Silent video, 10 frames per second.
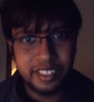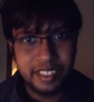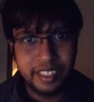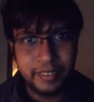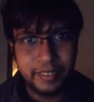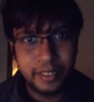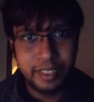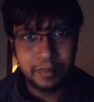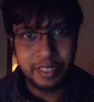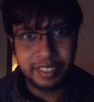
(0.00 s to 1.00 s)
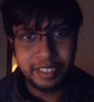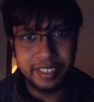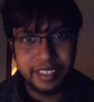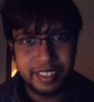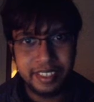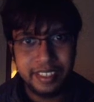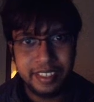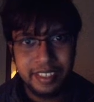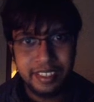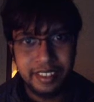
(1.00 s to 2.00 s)
gives you the impression that
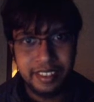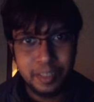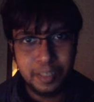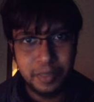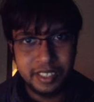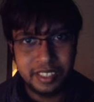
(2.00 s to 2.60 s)
this person